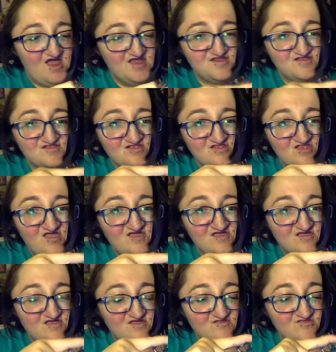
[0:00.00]
I didn't
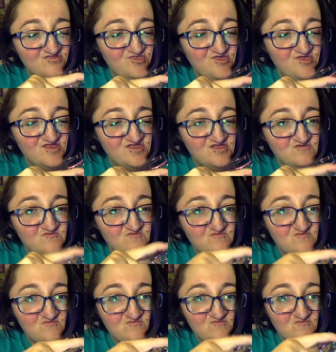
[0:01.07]
like that it
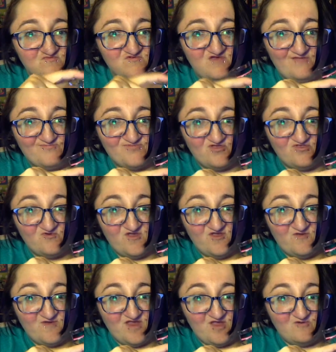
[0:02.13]
wrapped all the way
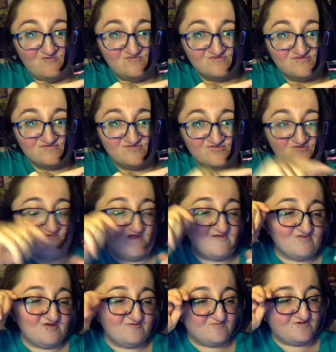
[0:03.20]
around, the
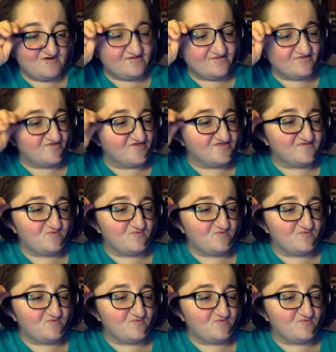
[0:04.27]
Revlon one. This